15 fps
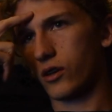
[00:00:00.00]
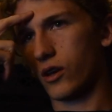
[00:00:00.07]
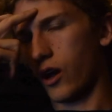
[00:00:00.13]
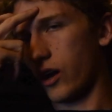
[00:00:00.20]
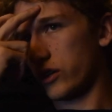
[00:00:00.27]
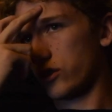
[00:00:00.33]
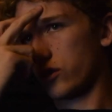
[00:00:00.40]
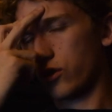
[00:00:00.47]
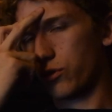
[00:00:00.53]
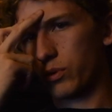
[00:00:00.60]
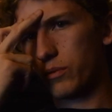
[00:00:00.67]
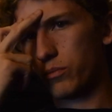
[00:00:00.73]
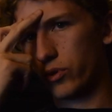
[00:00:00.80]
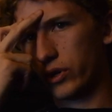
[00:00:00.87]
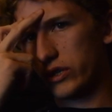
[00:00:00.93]
caused 3
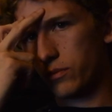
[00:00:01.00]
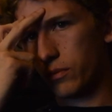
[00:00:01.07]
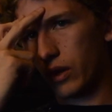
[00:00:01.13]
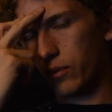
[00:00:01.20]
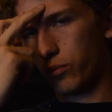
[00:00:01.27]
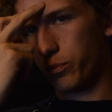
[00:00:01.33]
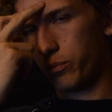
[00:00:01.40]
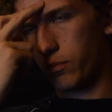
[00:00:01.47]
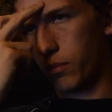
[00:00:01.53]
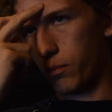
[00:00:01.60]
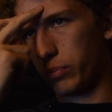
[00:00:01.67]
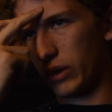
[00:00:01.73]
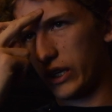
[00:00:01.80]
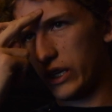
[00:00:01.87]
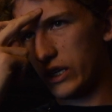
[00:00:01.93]
bleeds in
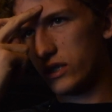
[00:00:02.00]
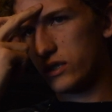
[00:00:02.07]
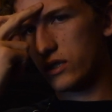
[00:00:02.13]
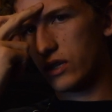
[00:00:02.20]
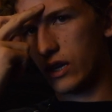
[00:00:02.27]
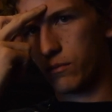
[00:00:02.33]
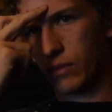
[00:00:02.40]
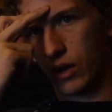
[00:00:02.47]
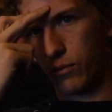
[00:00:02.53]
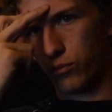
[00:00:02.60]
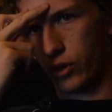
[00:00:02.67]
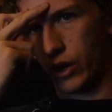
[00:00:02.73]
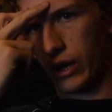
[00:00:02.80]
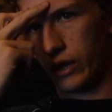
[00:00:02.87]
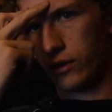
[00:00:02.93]
my
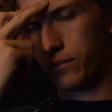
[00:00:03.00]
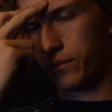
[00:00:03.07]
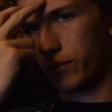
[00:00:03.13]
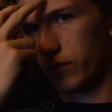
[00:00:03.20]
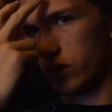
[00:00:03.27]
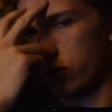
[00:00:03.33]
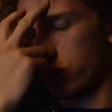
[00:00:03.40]
brain,